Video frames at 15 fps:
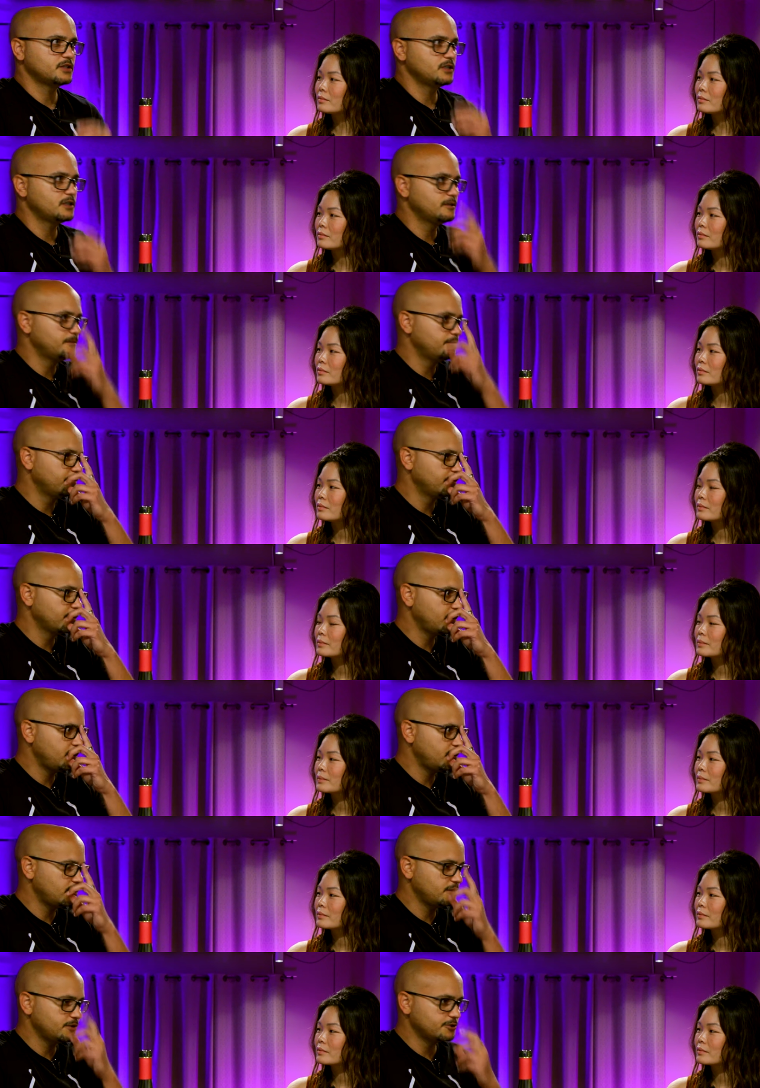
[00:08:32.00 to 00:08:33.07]
Speaker 1: um,
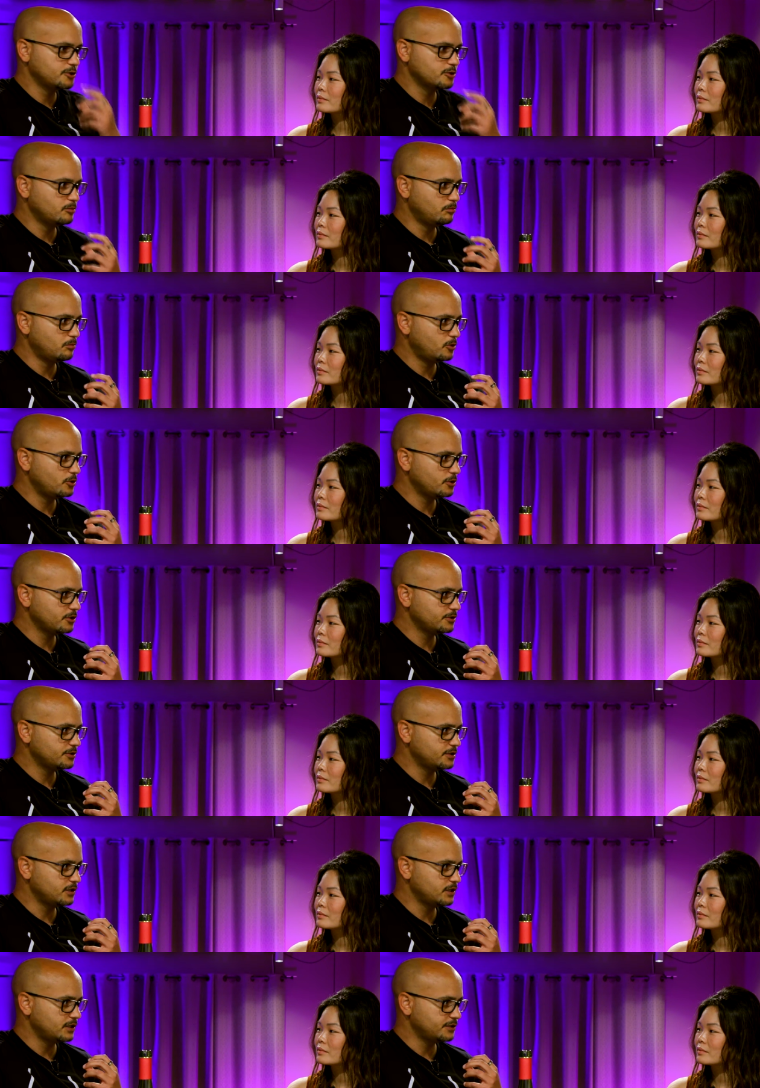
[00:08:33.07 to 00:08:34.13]
they're, they're
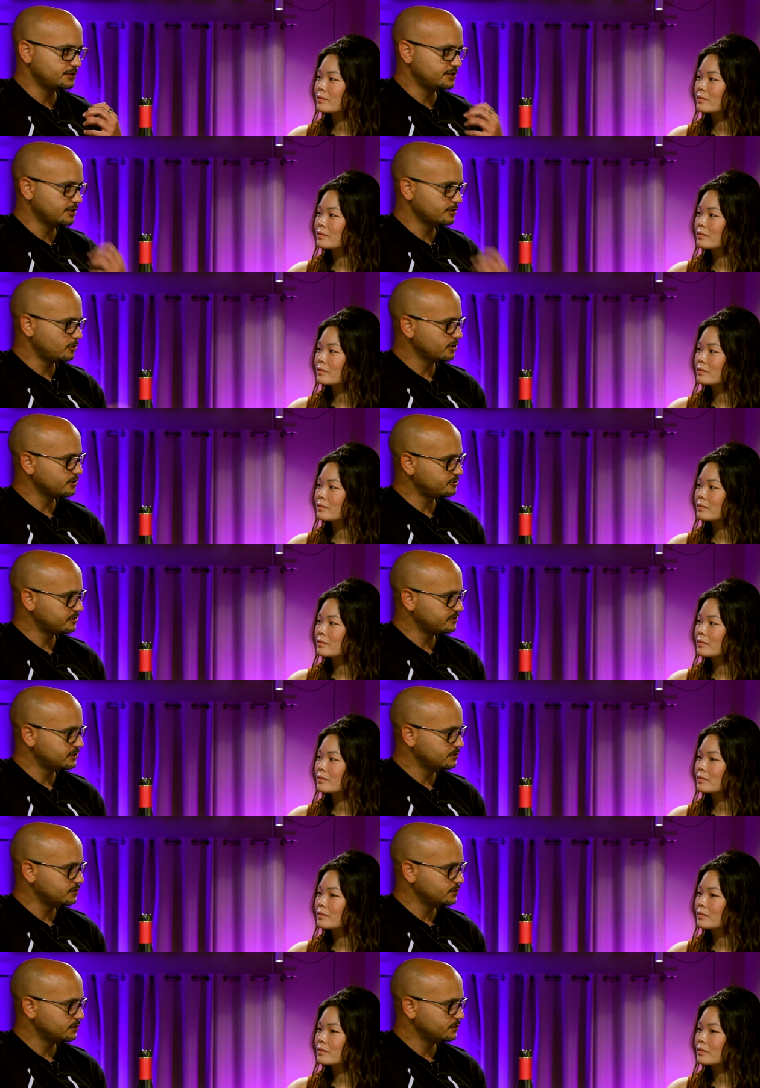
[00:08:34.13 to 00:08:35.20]
more uh, terroir
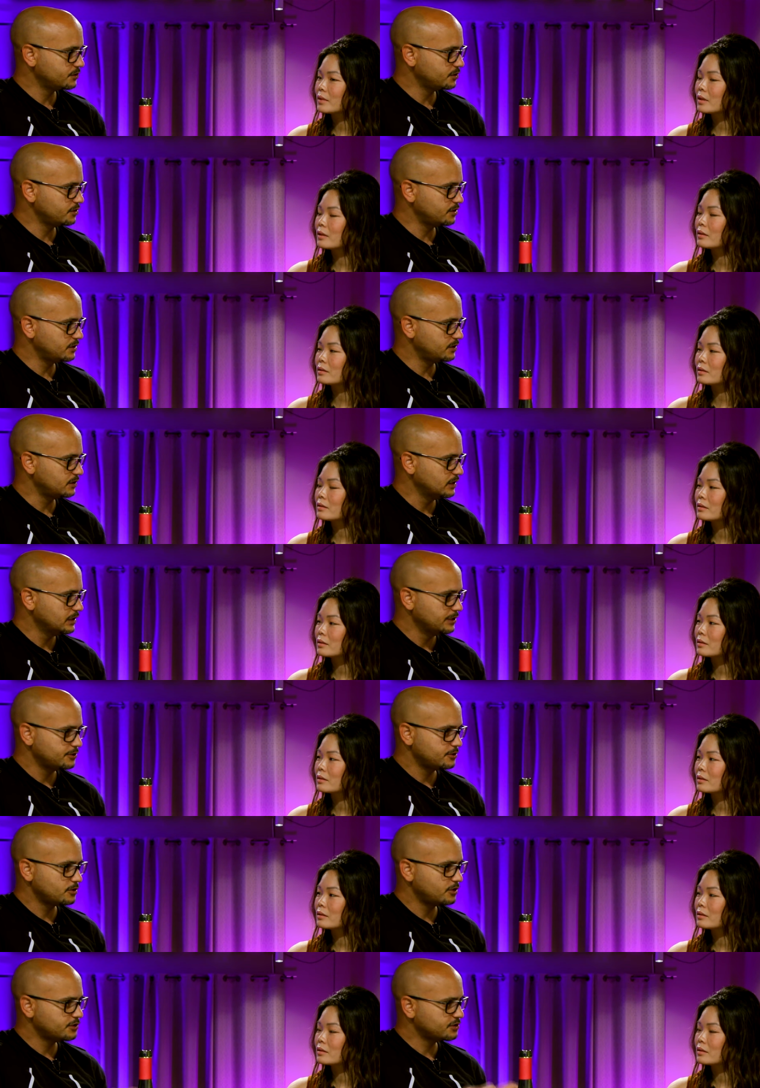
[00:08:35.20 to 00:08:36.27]
driven, so uh -huh. the,
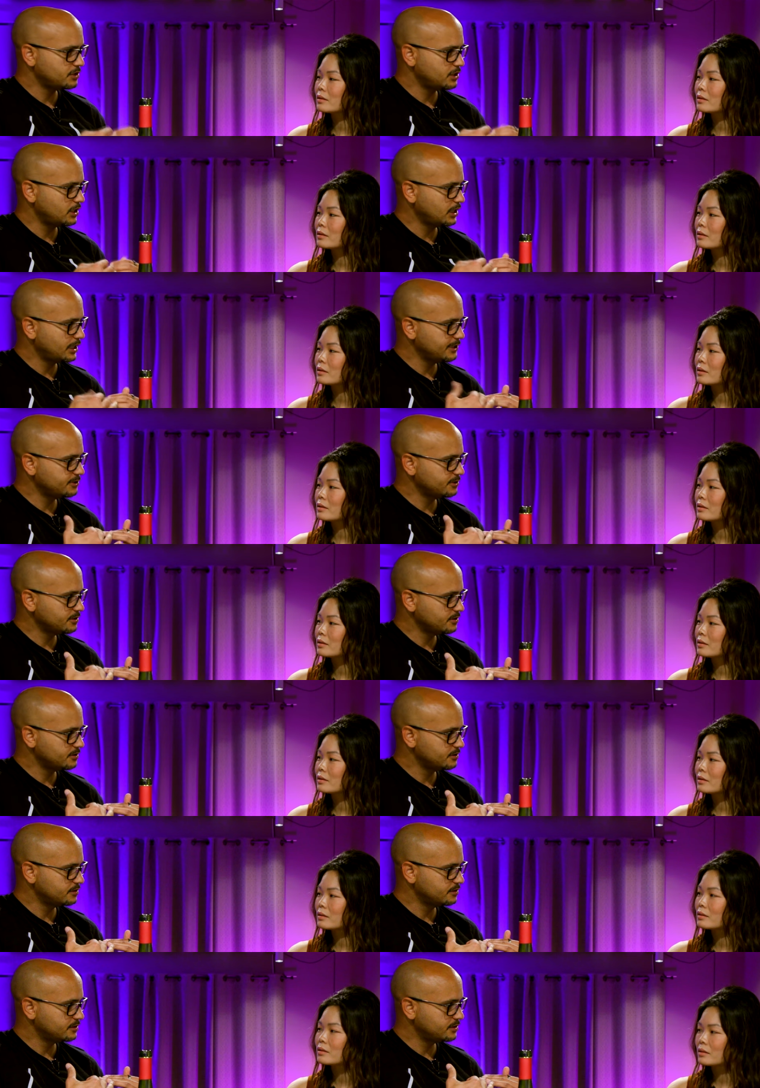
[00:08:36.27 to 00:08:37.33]
they're also a lighter.
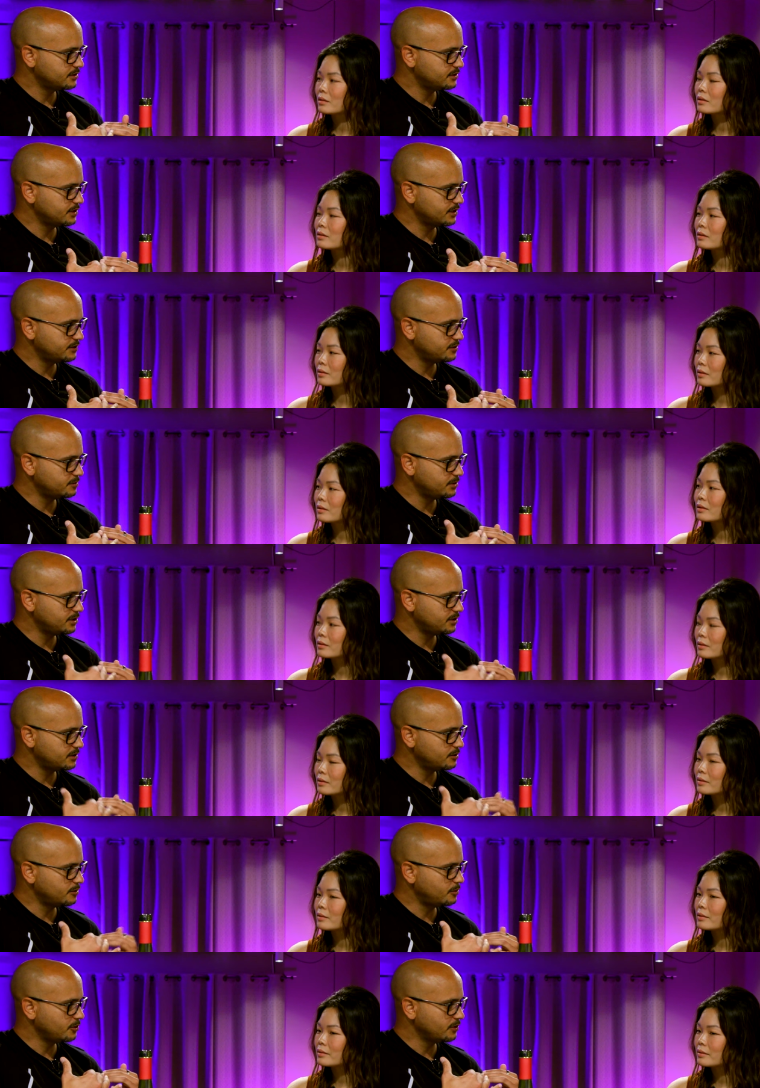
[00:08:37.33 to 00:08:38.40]
They tend to be a
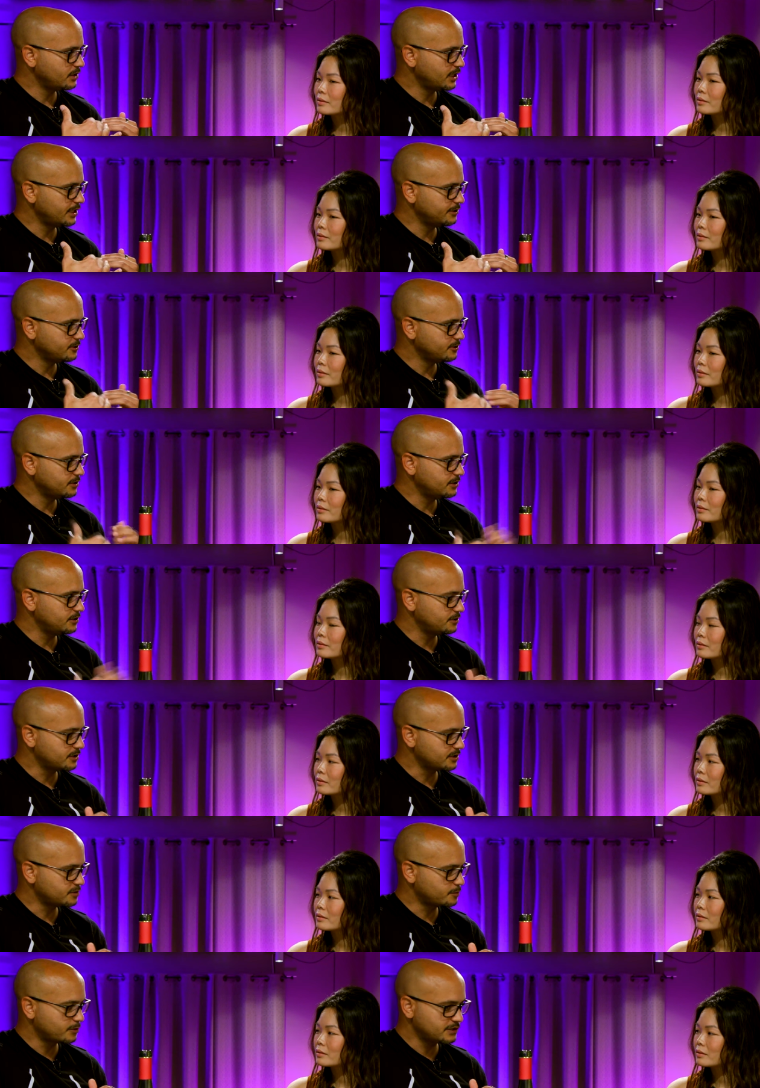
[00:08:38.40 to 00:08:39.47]
little more lighter in their
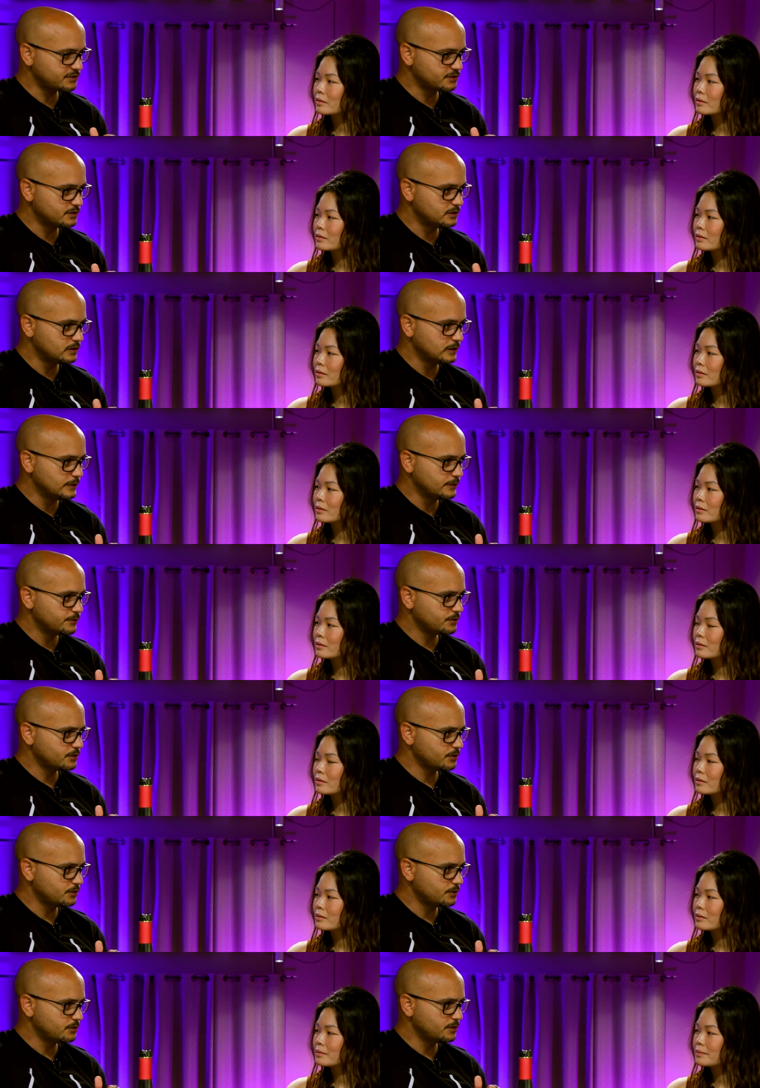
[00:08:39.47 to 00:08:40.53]
expression.
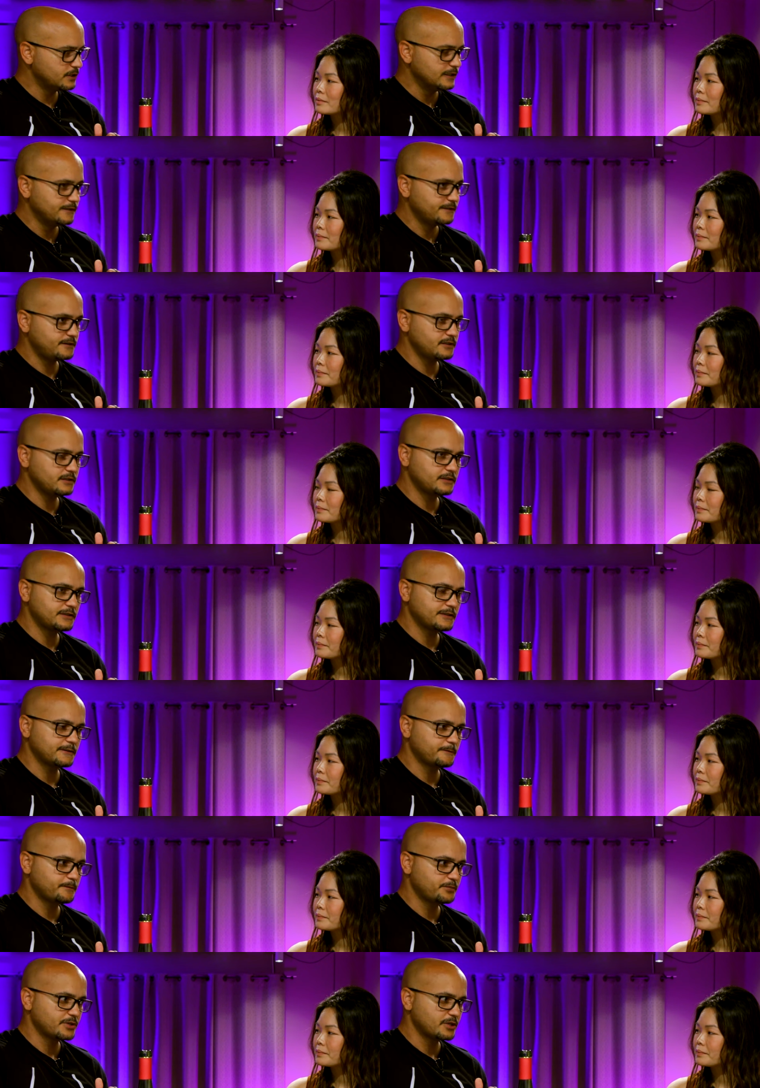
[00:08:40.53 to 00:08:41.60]
So think
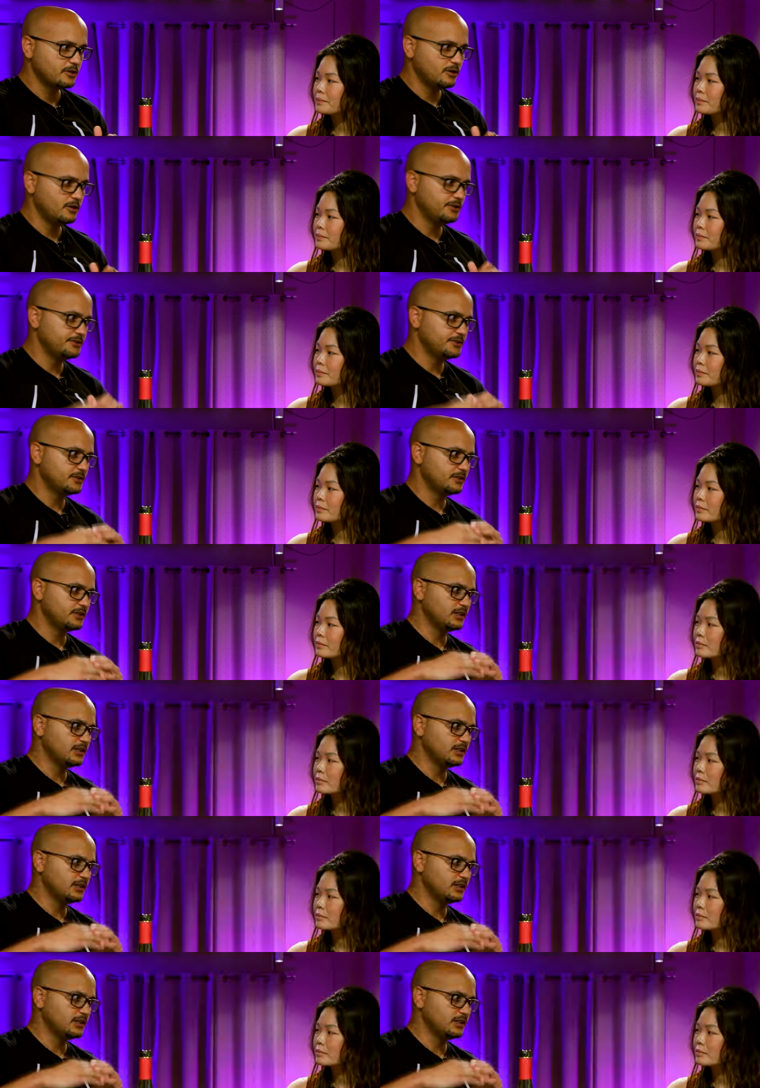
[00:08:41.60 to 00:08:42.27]
on the